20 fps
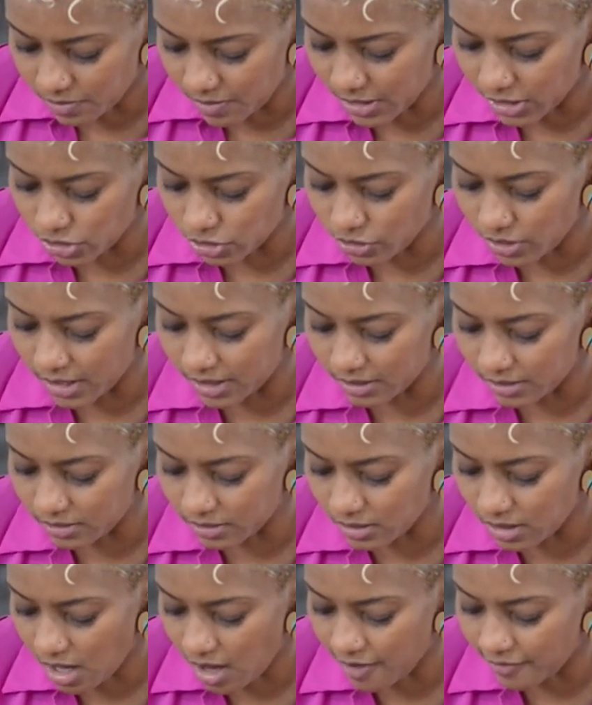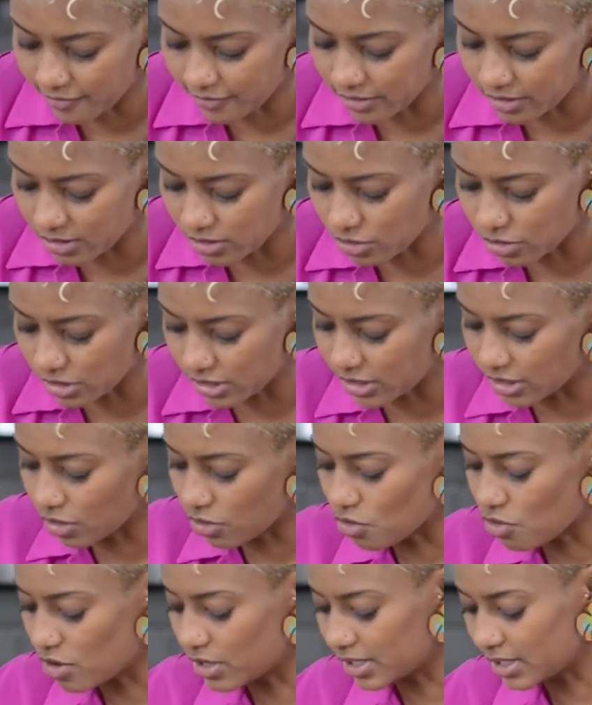make sure and cover all the
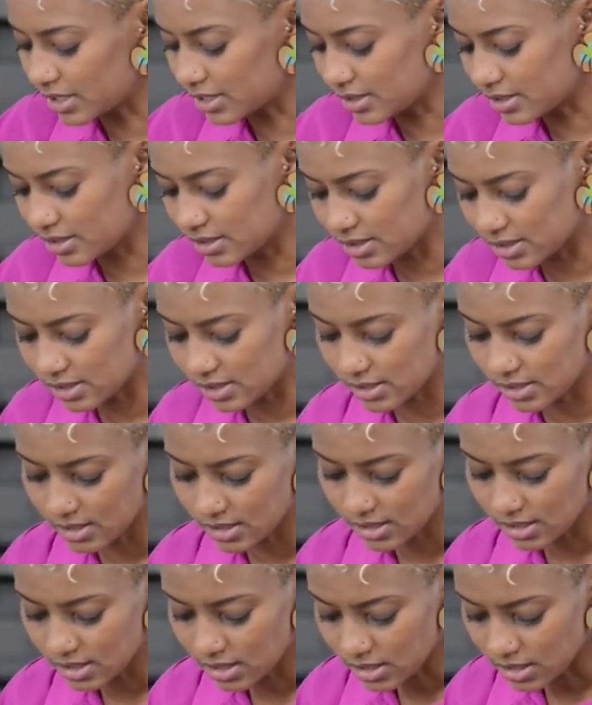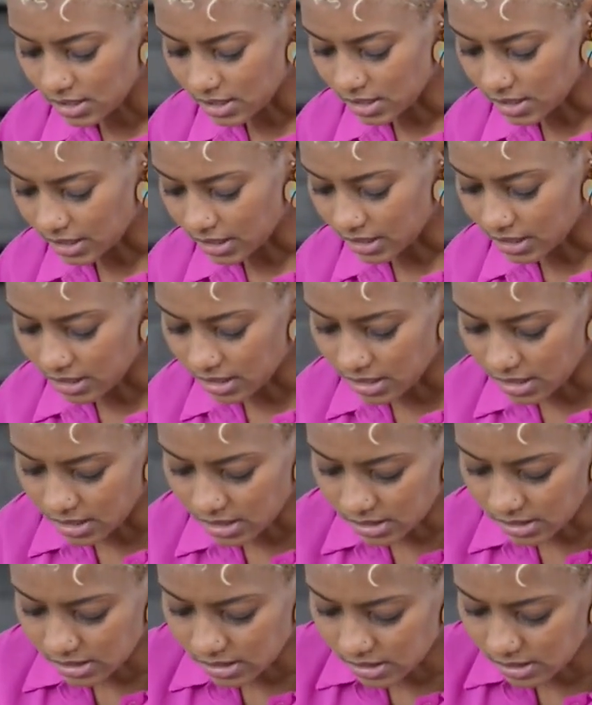corners like
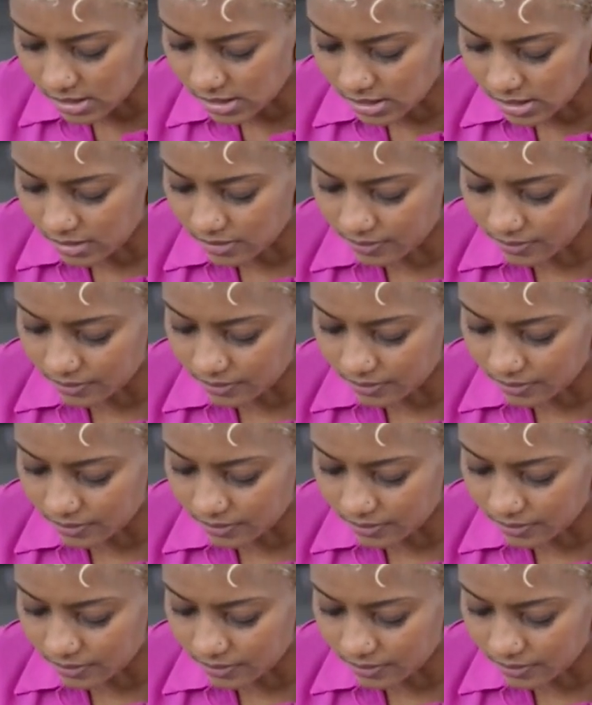this.